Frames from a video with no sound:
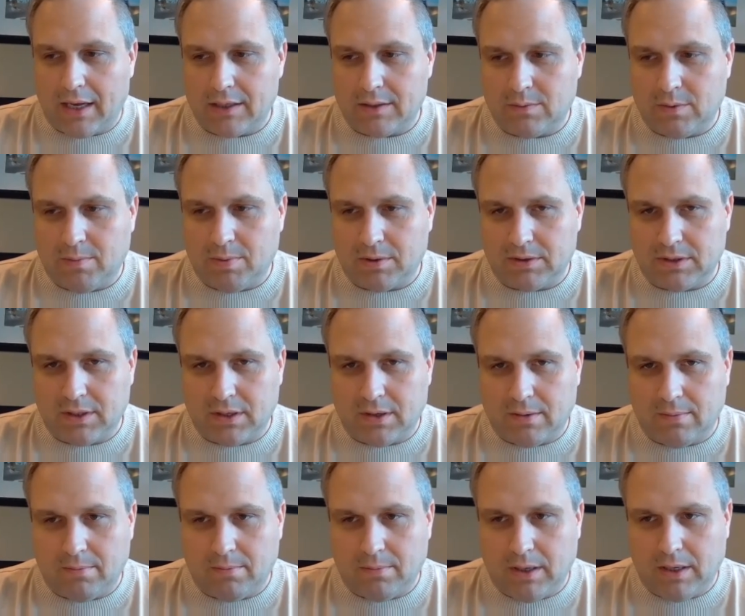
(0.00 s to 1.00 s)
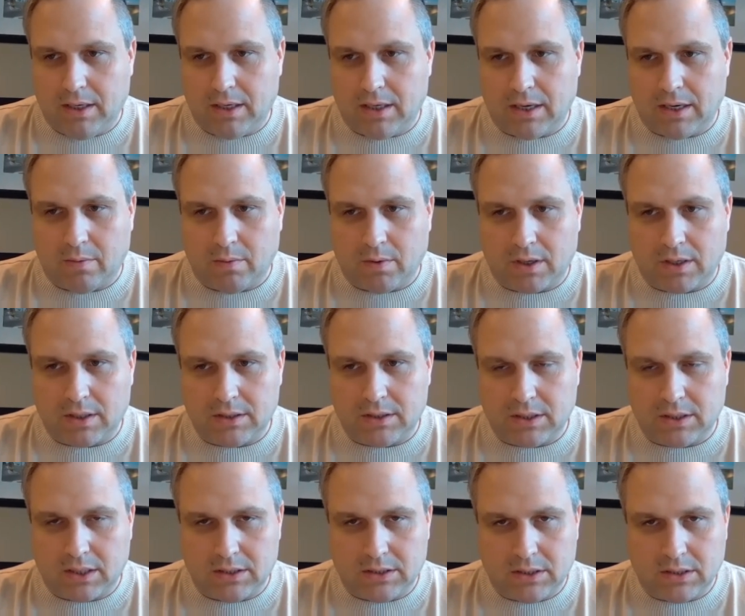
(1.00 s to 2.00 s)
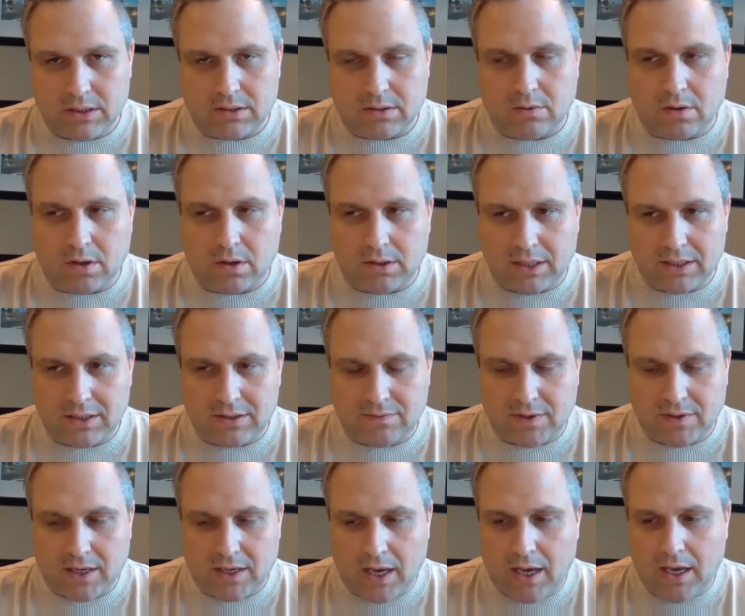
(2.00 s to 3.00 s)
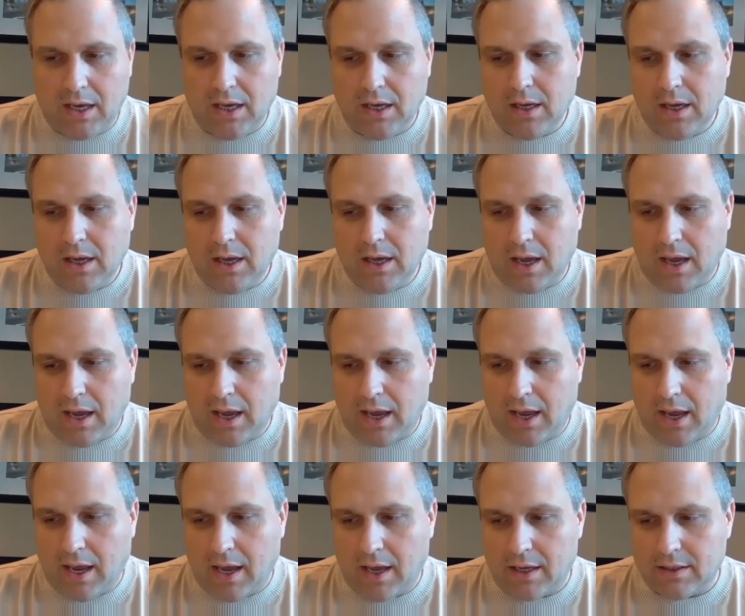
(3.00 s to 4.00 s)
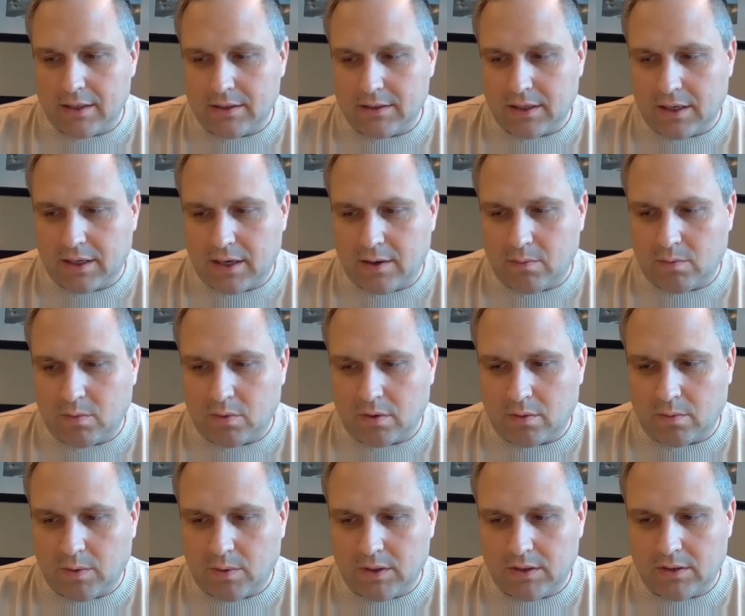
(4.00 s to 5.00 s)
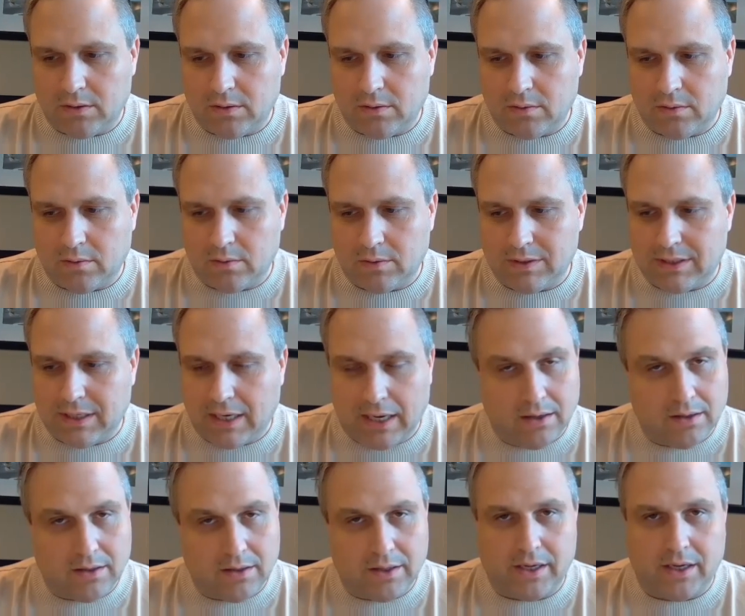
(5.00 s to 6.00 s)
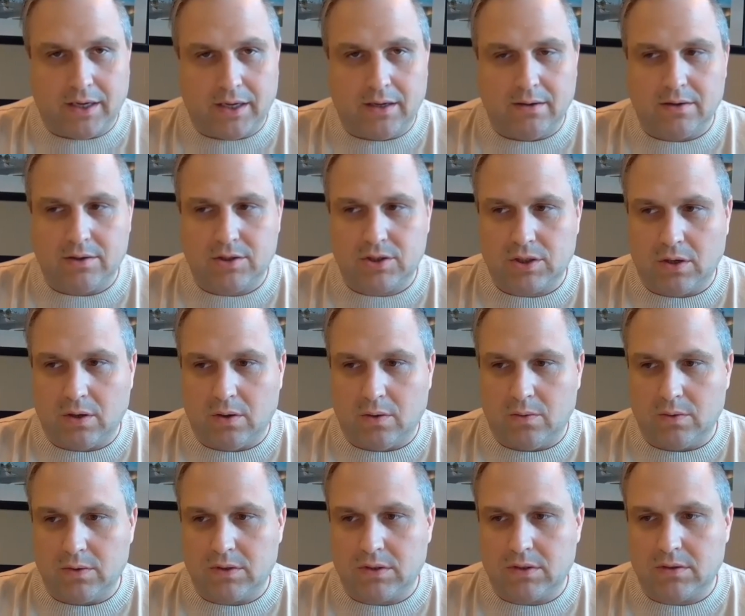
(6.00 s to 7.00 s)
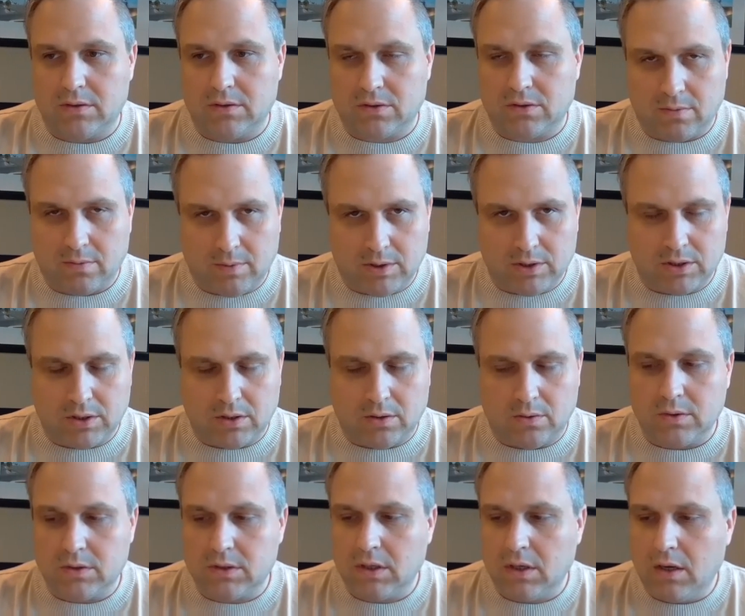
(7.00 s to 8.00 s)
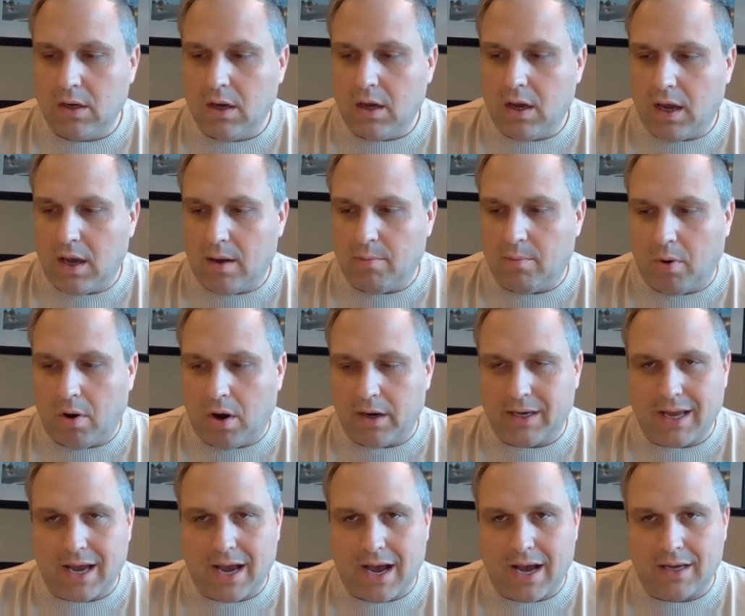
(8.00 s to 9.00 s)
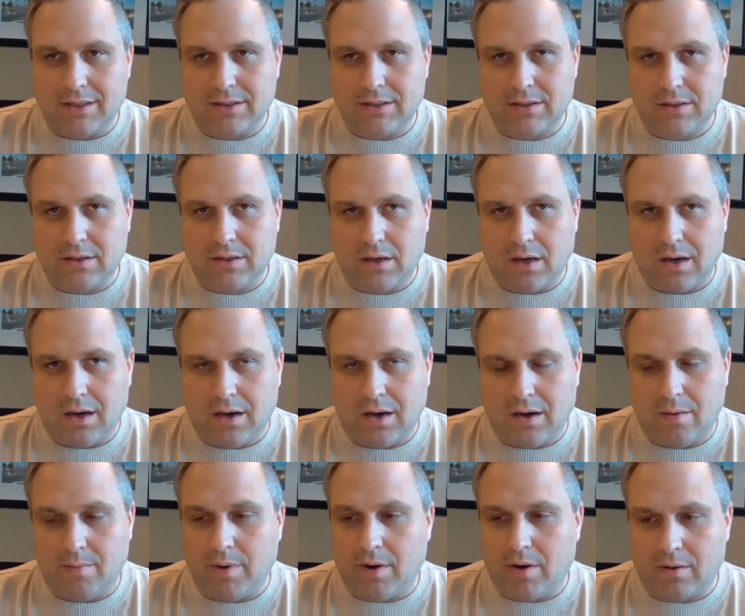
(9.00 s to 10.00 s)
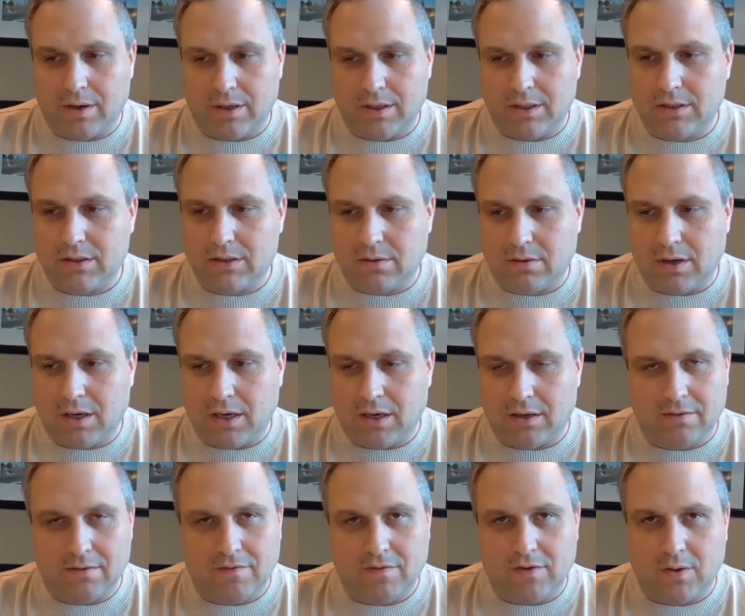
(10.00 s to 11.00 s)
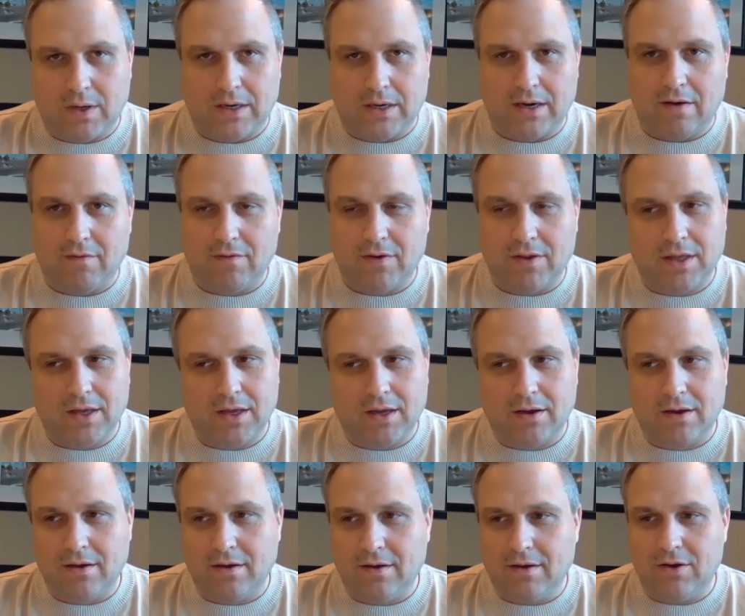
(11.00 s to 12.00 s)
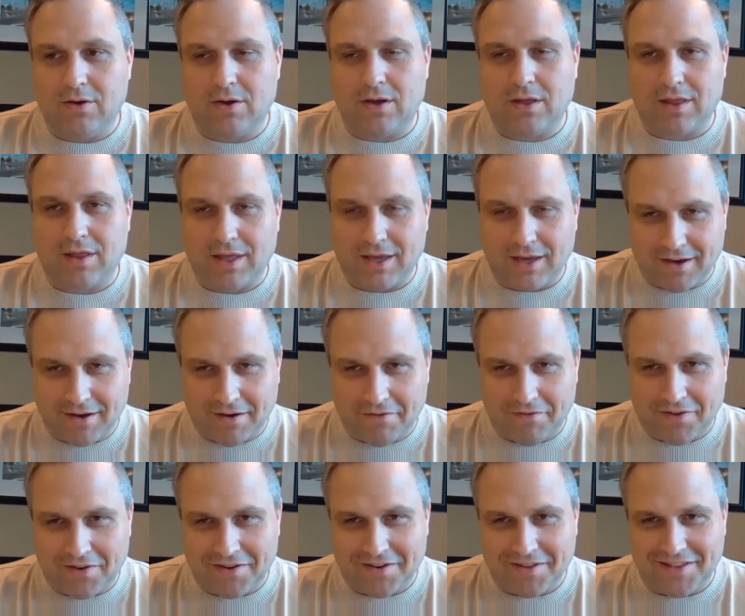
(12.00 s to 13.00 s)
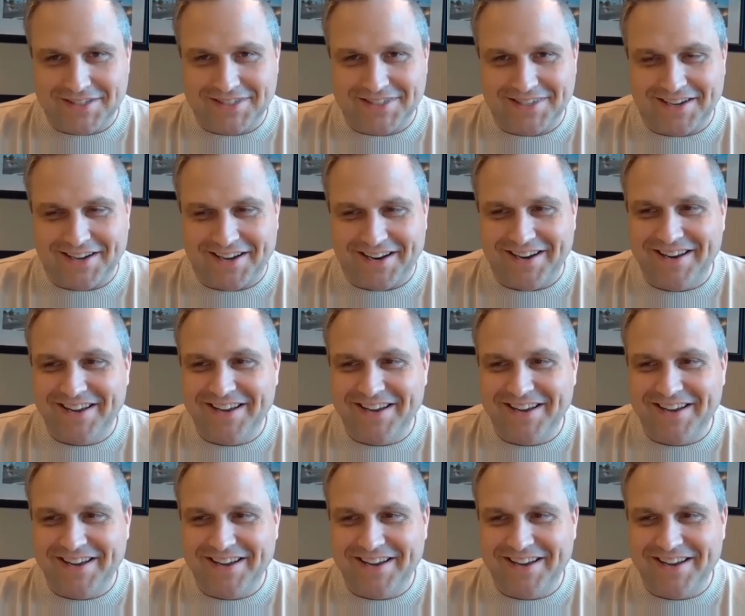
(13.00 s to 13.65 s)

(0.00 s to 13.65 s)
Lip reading: we built a media network inside Cisco called SVK, and where we do daily shows, streaming shows, and podcast about our industry, interviewing everything you can think of under the sun.